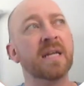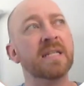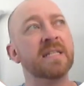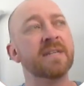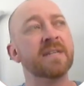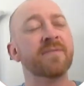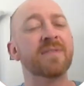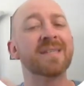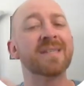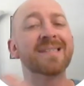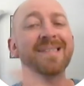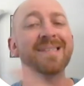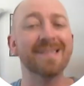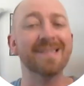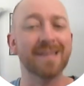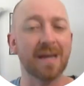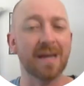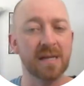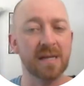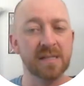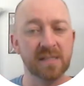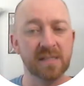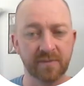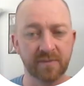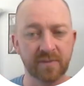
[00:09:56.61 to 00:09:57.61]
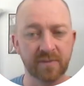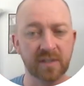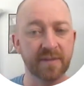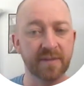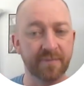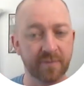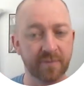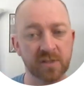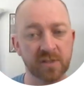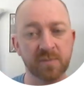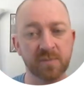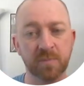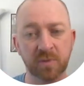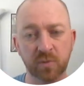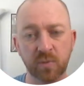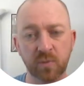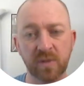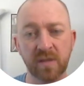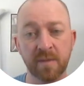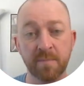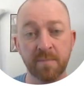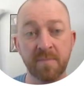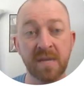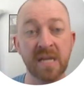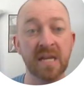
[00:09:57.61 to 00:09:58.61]
of the size of the difference between the
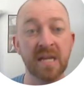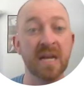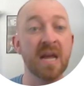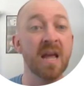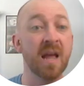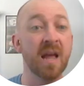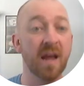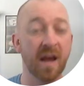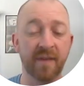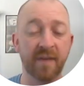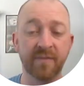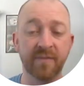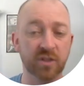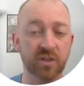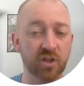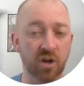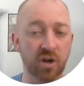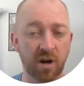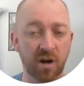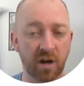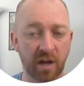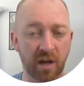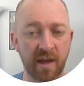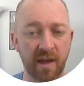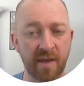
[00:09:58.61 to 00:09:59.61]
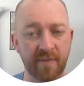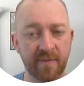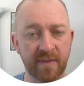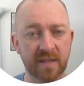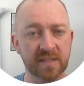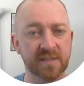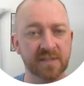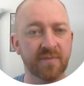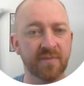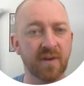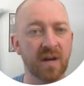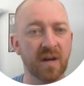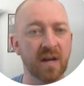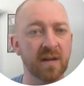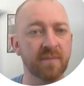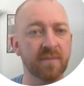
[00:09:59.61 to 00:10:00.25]
mean and the target, and that's fine.